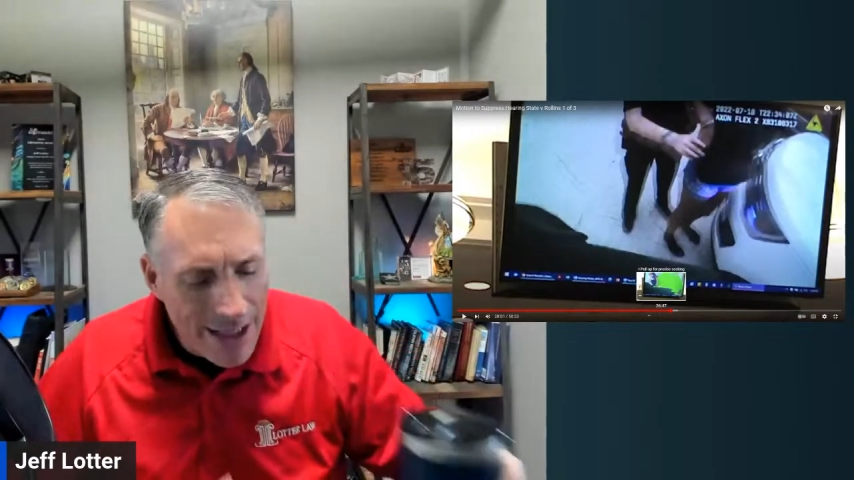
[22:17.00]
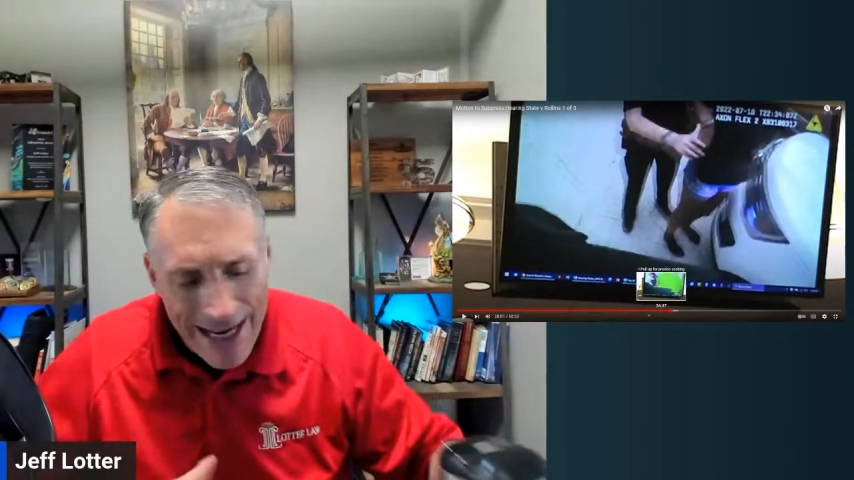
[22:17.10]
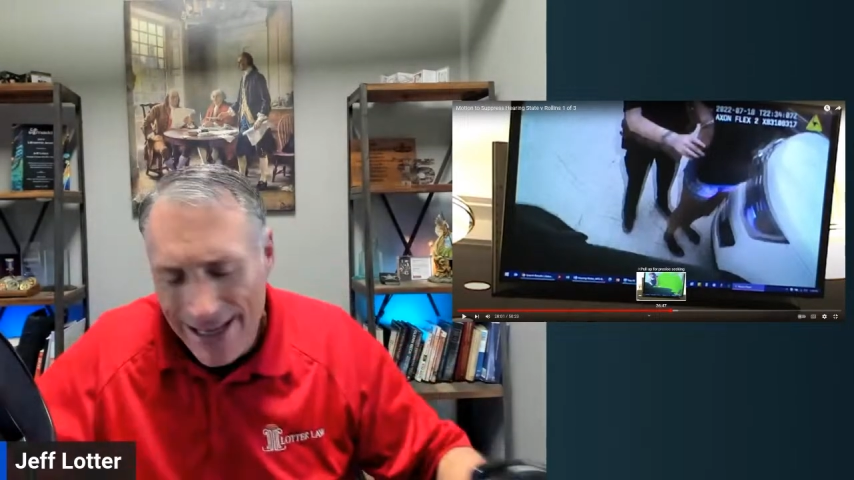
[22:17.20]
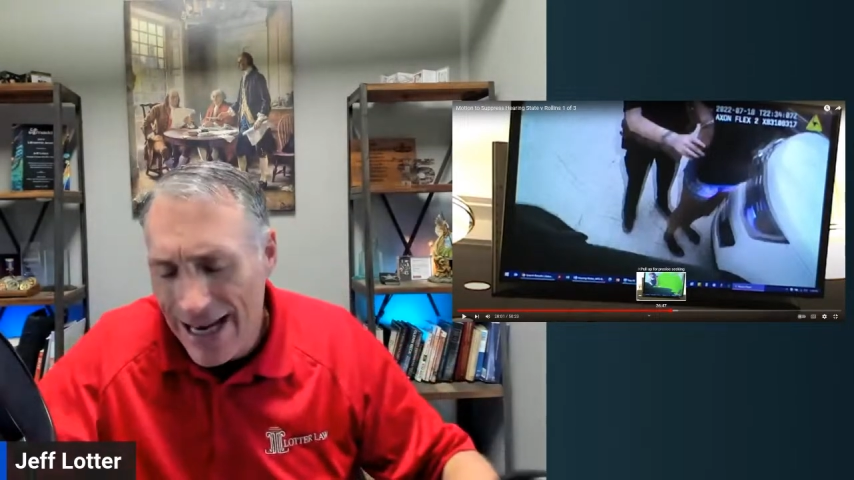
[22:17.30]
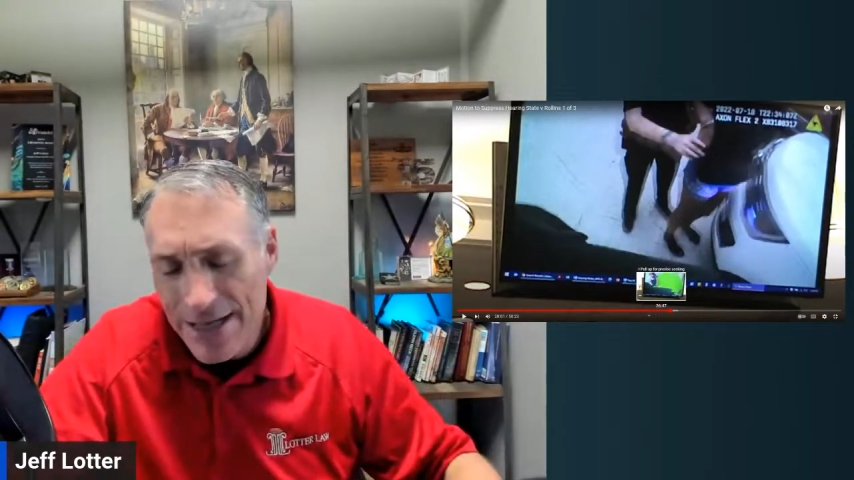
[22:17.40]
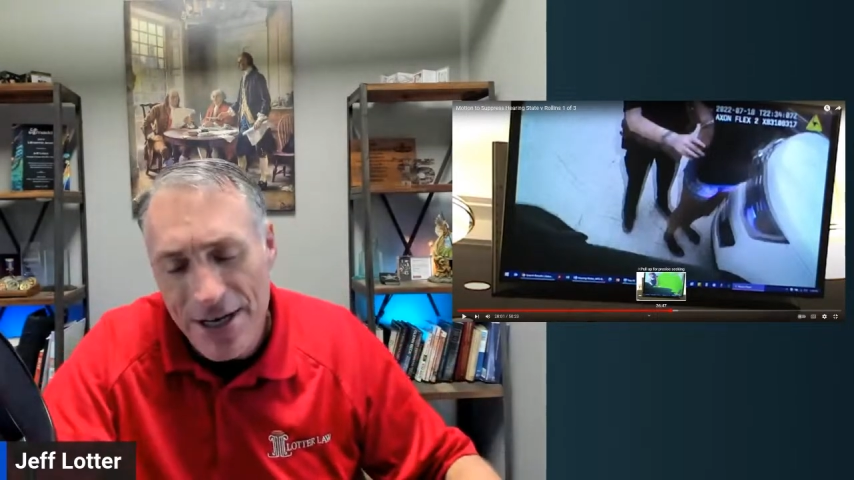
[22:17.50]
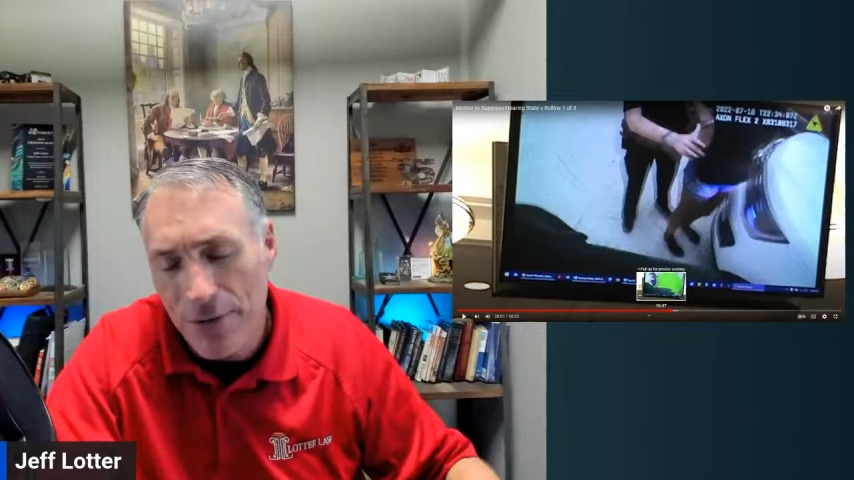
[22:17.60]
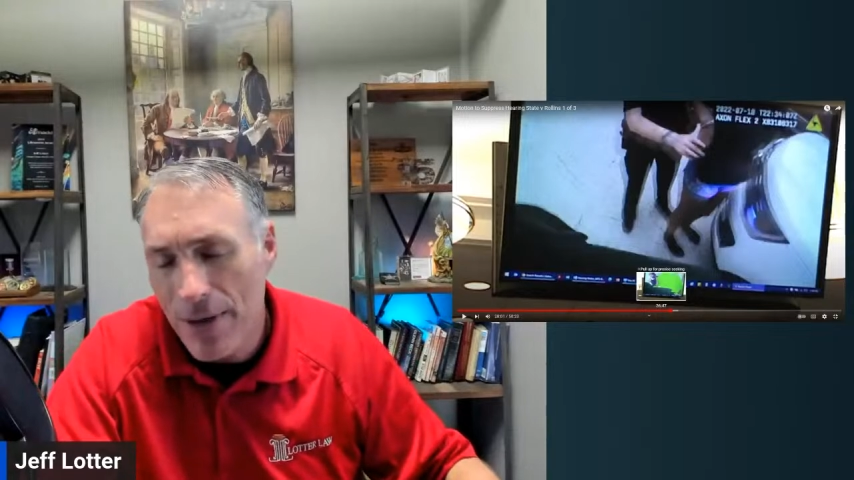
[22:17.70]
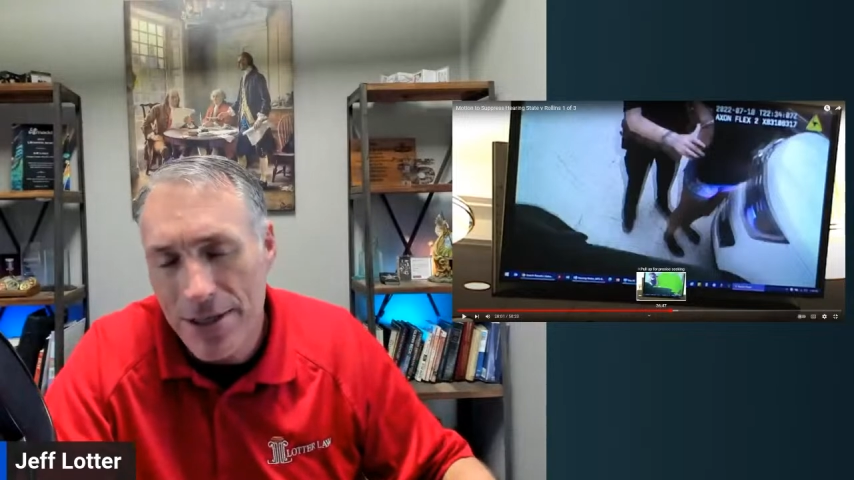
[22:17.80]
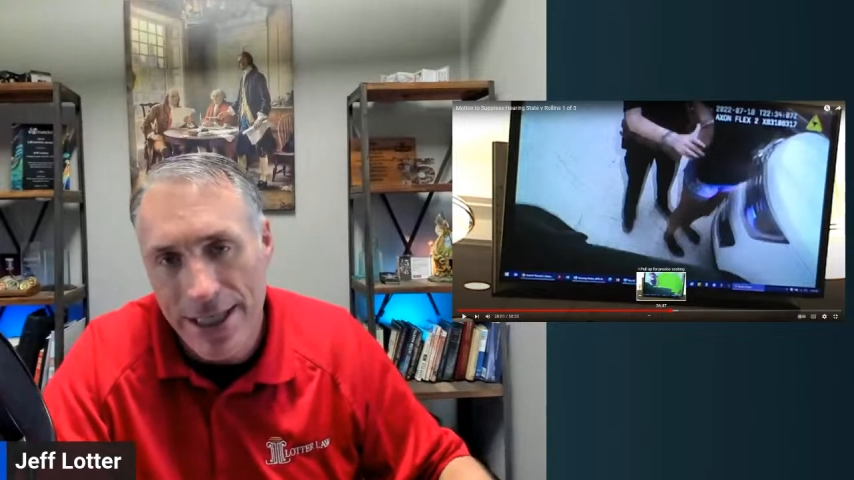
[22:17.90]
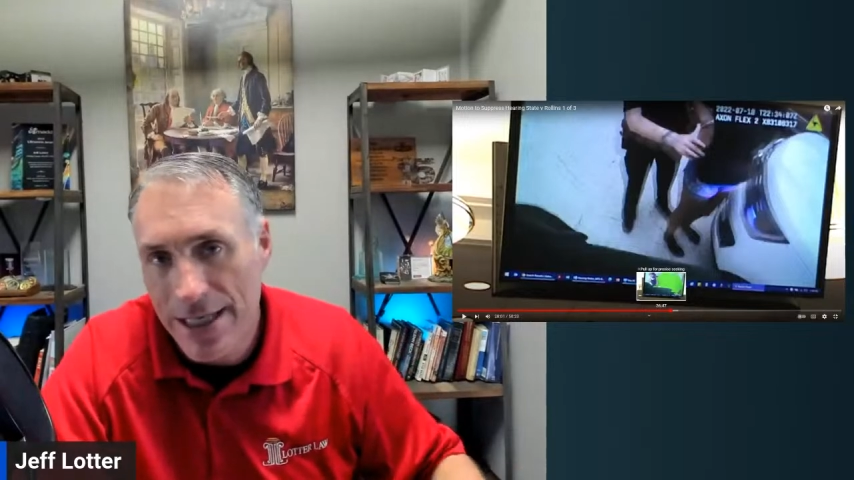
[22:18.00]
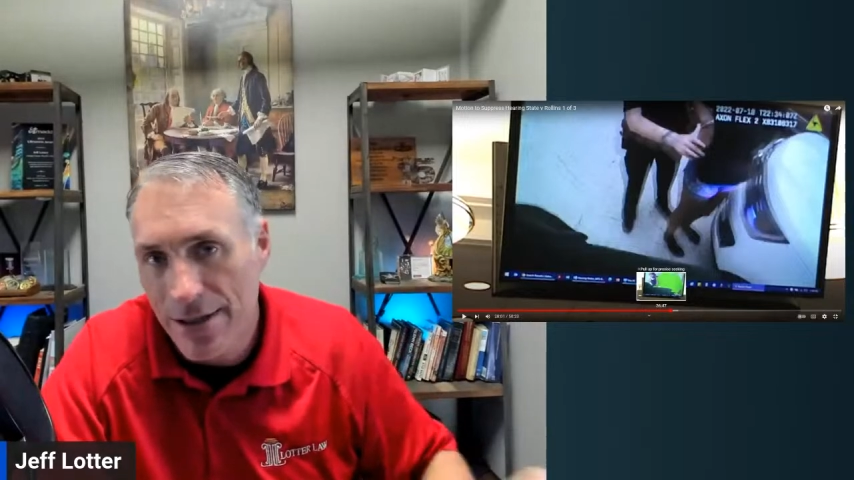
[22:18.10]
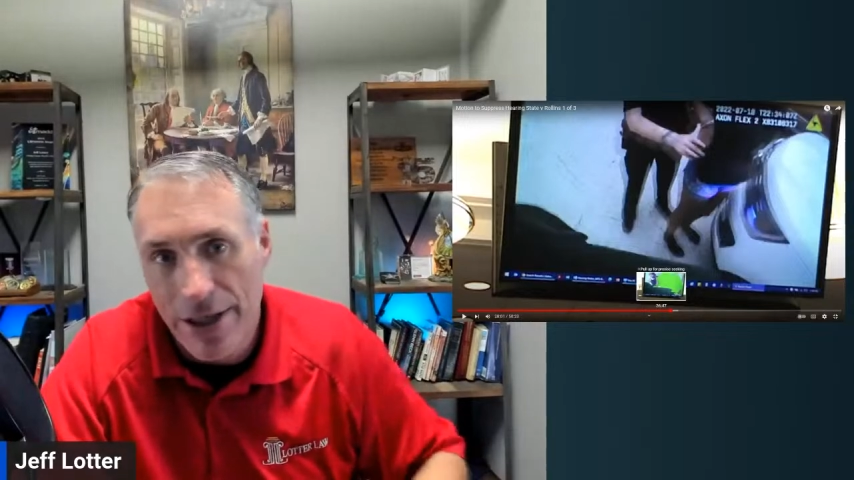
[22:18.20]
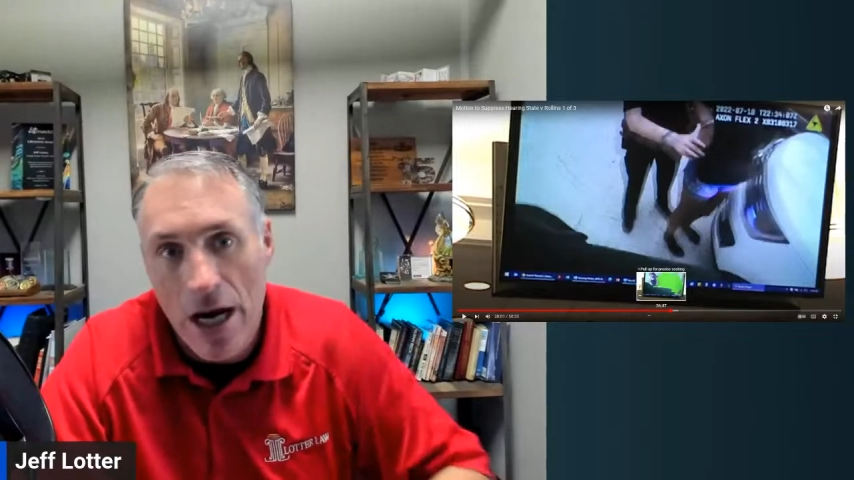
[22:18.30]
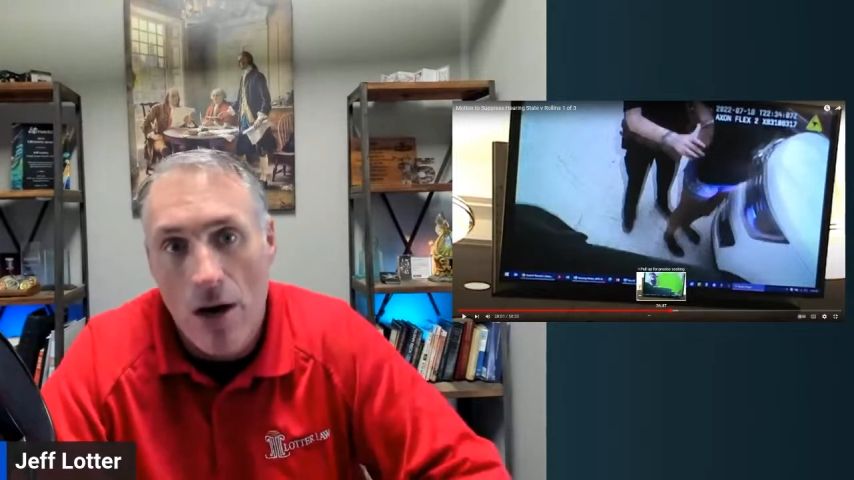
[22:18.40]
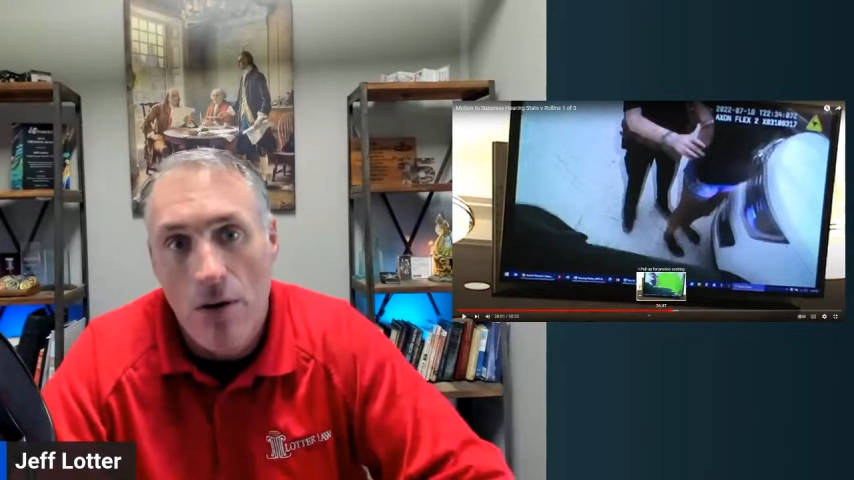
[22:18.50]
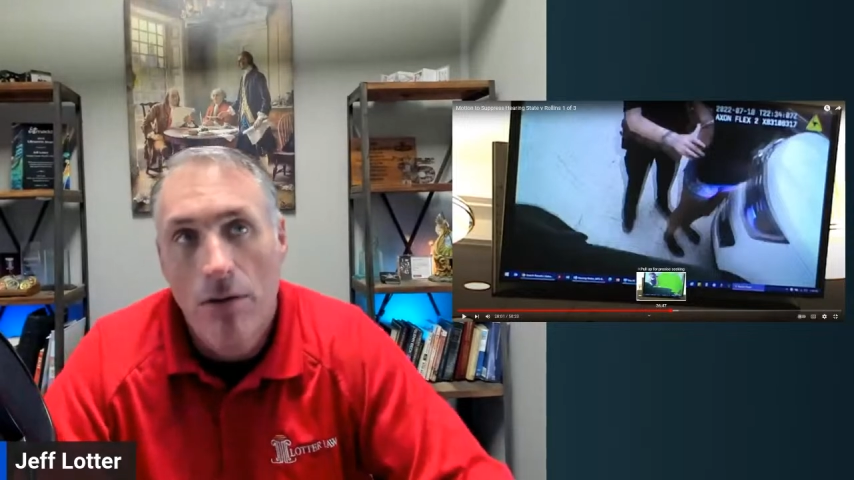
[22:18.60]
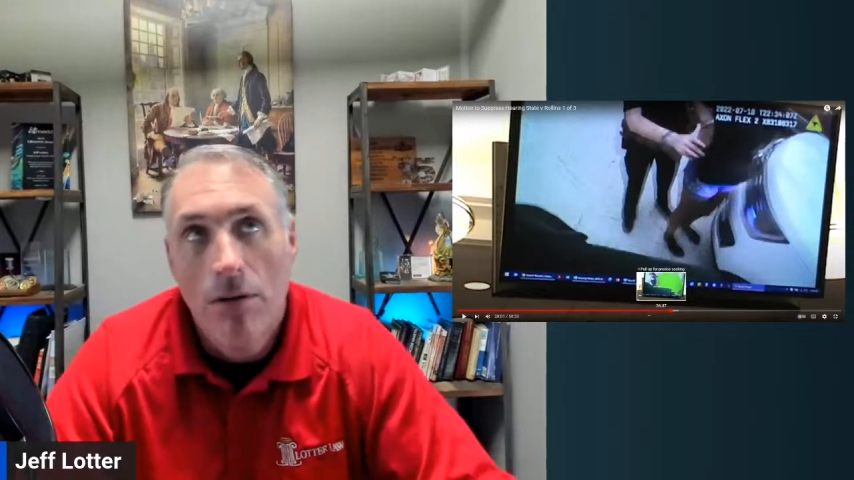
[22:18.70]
And the answer to that question is easily no.